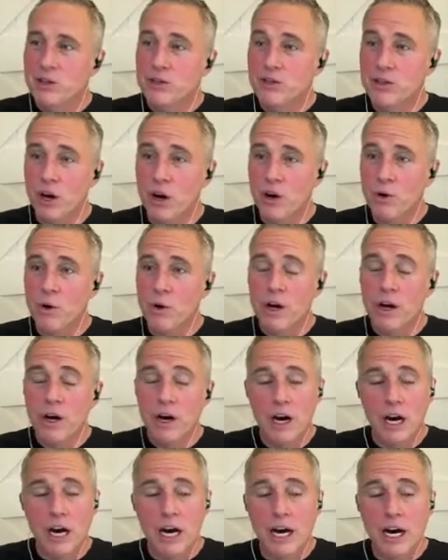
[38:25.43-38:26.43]
So,
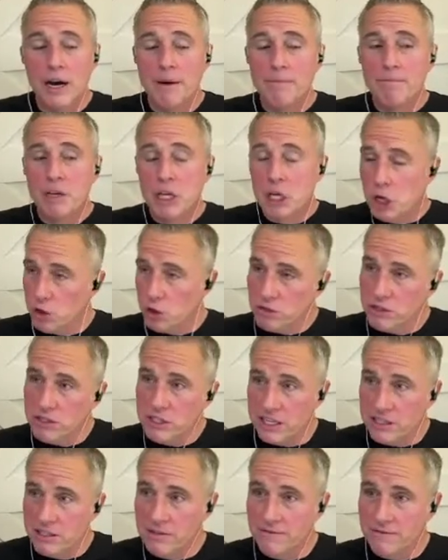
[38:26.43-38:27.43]
uh, he goes and
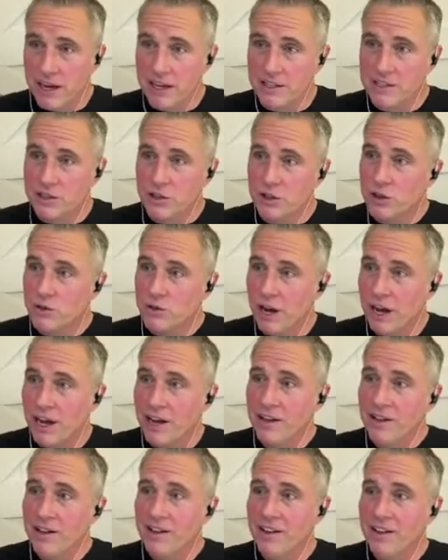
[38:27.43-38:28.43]
testifies at the
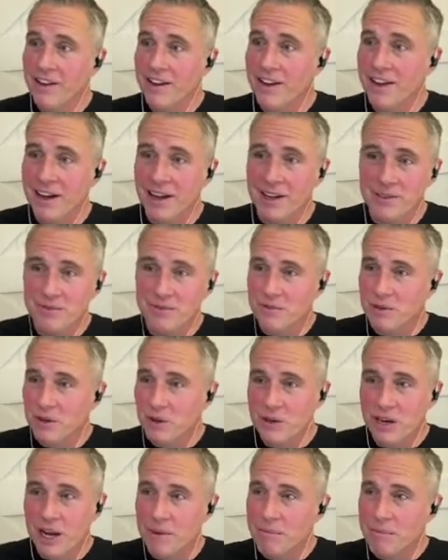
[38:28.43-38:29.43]
trial. Uh, you
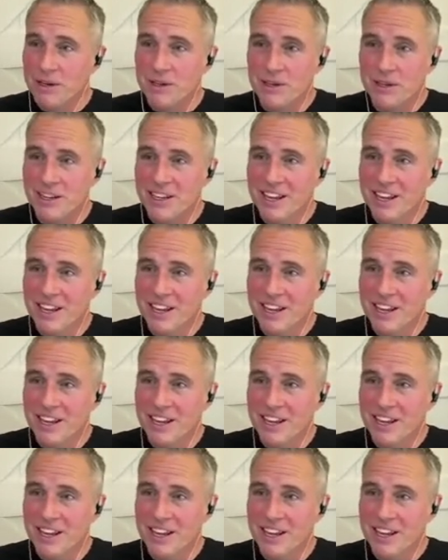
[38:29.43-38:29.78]
know, not much